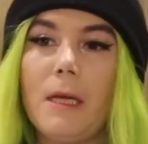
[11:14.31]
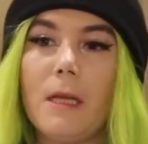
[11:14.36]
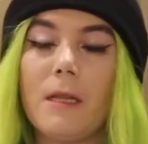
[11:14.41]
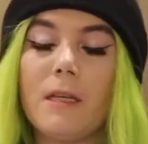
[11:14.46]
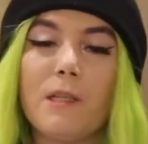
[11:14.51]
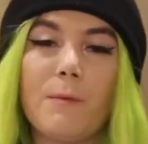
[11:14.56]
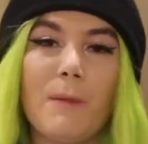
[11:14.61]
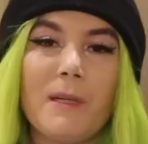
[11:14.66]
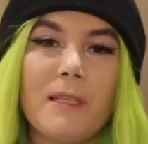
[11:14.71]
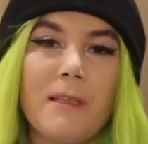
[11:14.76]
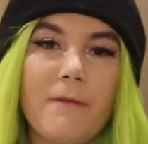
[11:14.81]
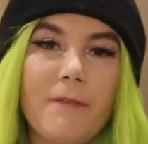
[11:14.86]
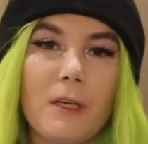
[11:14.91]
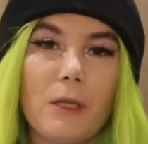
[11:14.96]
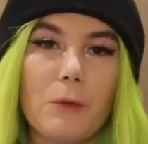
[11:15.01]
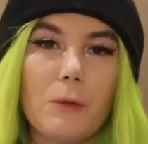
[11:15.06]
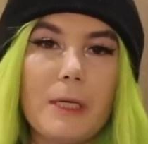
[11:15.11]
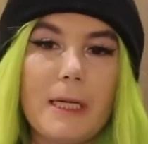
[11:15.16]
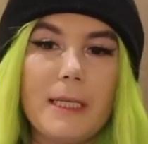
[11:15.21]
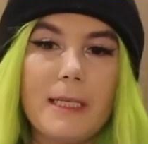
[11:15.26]
the
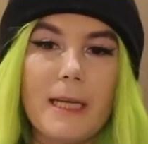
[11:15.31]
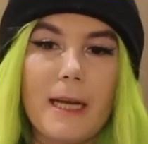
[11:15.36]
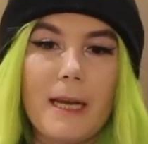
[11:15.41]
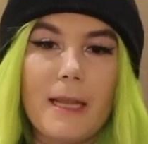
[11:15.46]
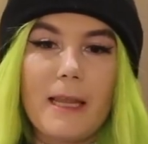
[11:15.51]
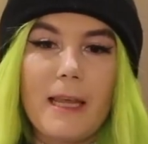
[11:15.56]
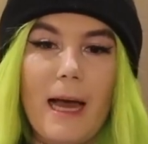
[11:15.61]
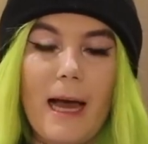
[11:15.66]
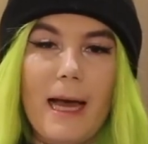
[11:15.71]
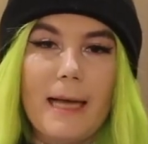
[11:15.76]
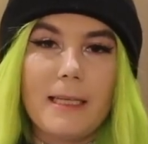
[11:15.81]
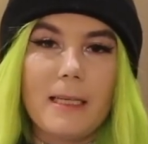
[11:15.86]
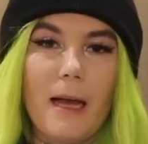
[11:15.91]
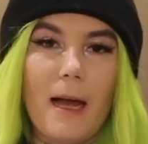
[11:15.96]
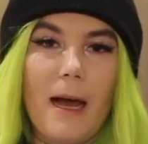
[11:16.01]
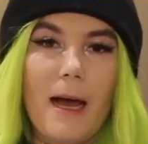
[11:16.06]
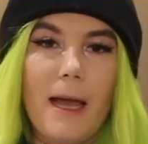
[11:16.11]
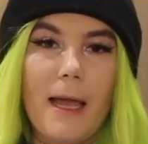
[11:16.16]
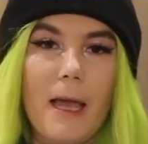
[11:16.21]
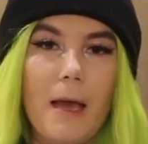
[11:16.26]
specific reason that
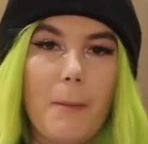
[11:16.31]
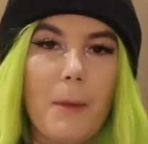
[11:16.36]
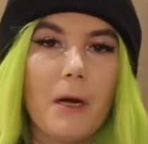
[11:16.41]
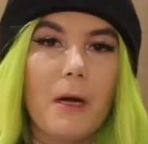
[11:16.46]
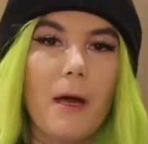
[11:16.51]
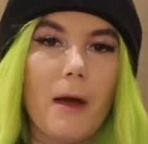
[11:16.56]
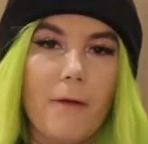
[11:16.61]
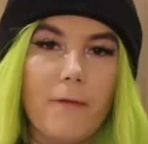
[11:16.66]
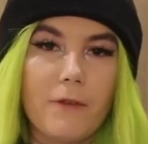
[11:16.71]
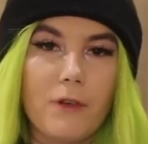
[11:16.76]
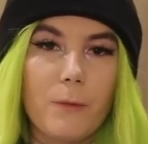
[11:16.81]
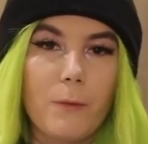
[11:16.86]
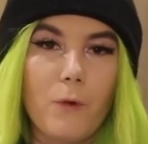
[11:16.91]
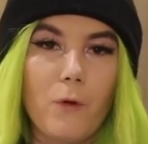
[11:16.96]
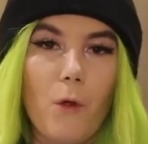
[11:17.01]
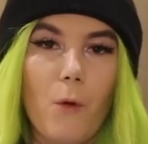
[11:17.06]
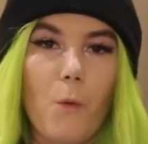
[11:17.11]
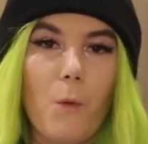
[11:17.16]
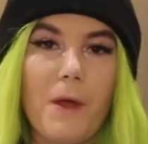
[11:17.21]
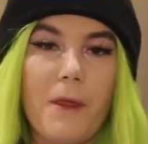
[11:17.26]
I am
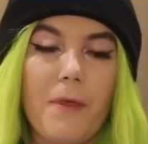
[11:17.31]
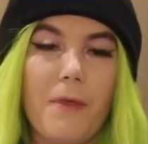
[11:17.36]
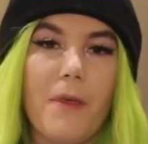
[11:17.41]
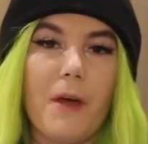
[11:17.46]
uncomfortable with